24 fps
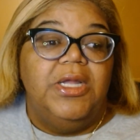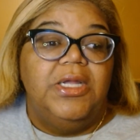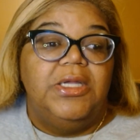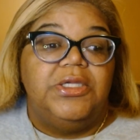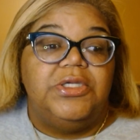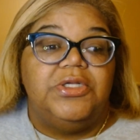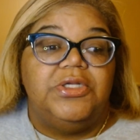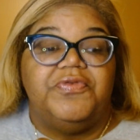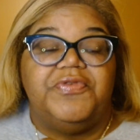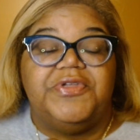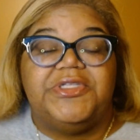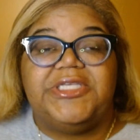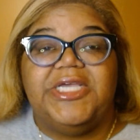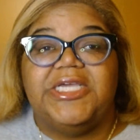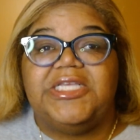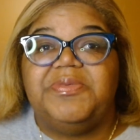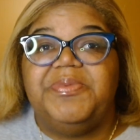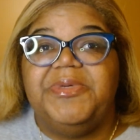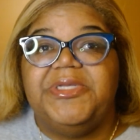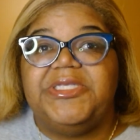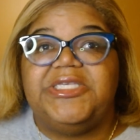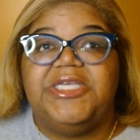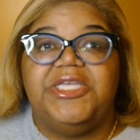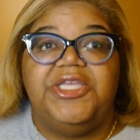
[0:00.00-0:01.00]
You know, if it takes
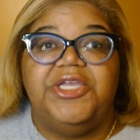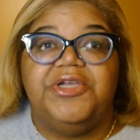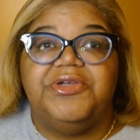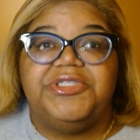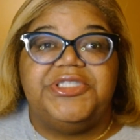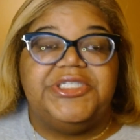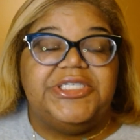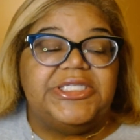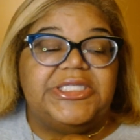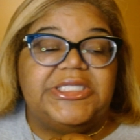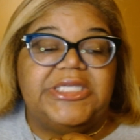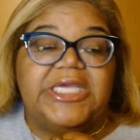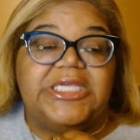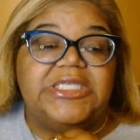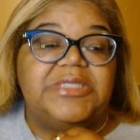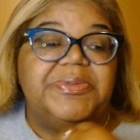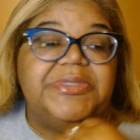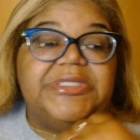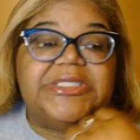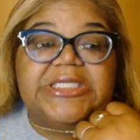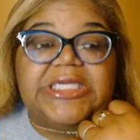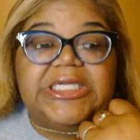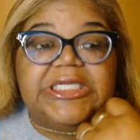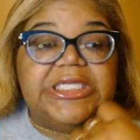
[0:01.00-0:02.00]
me 10 years, it just takes
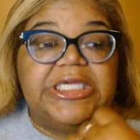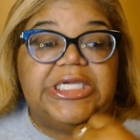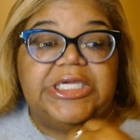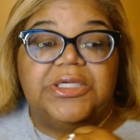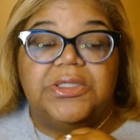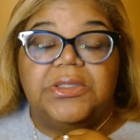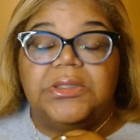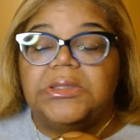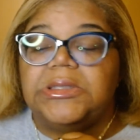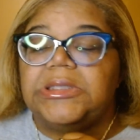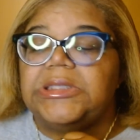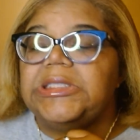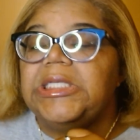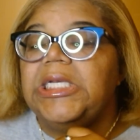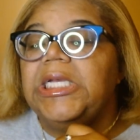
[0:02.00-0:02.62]
me 10 years."